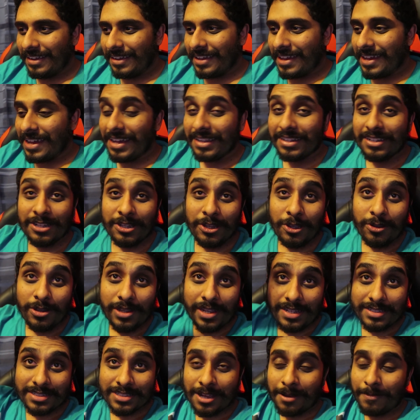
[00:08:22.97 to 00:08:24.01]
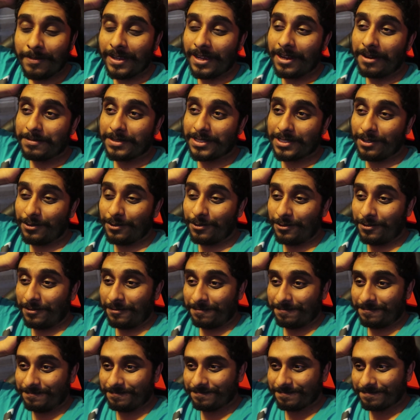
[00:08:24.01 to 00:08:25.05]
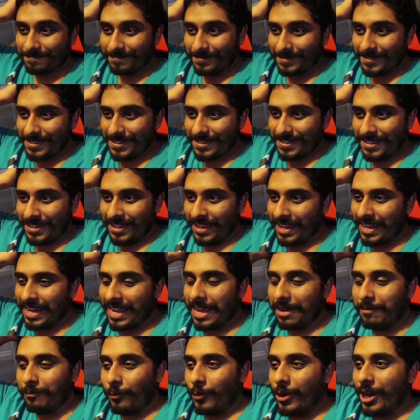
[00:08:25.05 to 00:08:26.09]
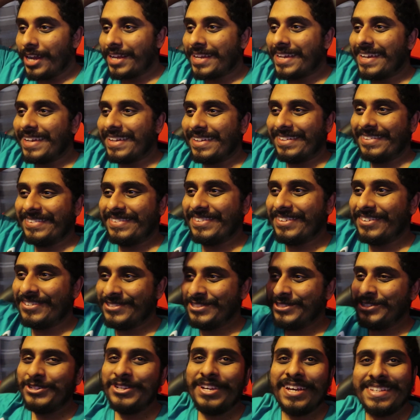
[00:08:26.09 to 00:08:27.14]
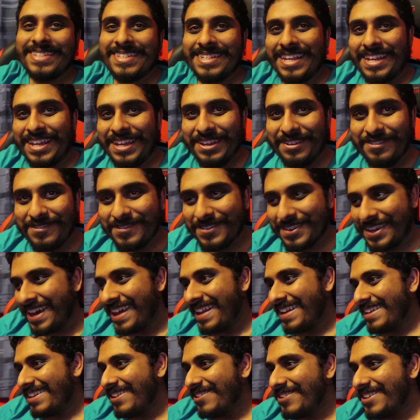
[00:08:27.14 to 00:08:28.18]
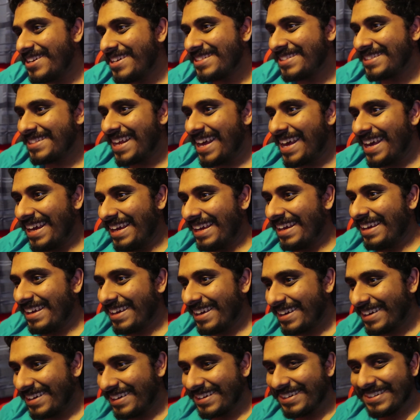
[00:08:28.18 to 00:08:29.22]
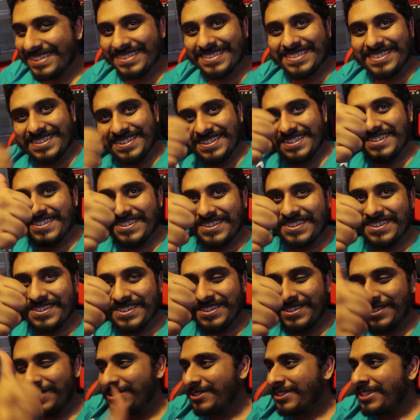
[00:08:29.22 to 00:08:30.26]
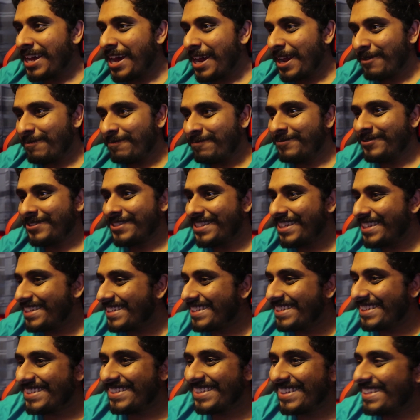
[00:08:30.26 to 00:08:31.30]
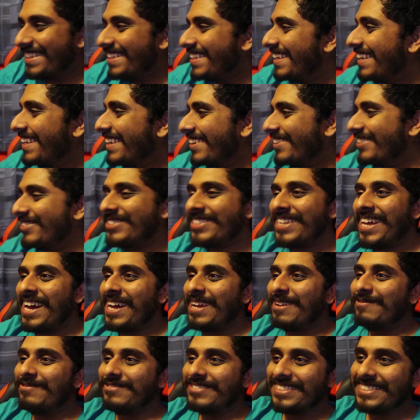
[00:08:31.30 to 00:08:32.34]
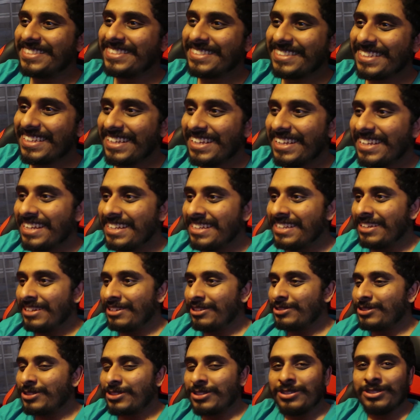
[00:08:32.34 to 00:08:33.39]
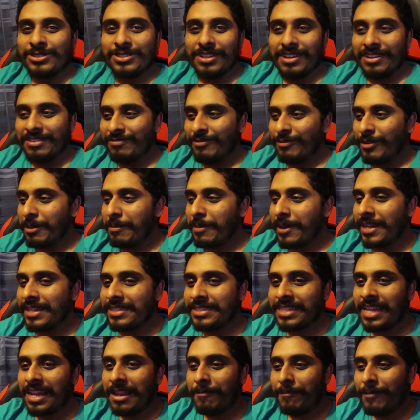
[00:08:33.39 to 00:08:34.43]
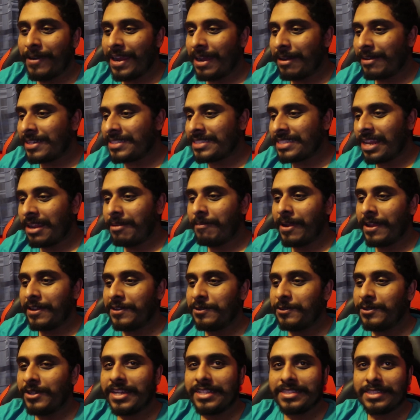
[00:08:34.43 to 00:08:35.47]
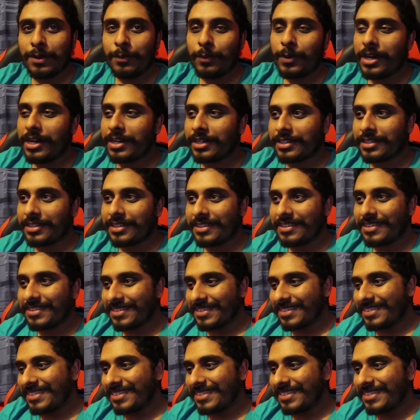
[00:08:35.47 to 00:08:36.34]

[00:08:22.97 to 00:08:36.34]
yeah, the New Year's coming up soon, and I am working on New Year's Eve and New Year's Day. Good times. Good times. When am I going to celebrate? I'm going to celebrate New Year's at work.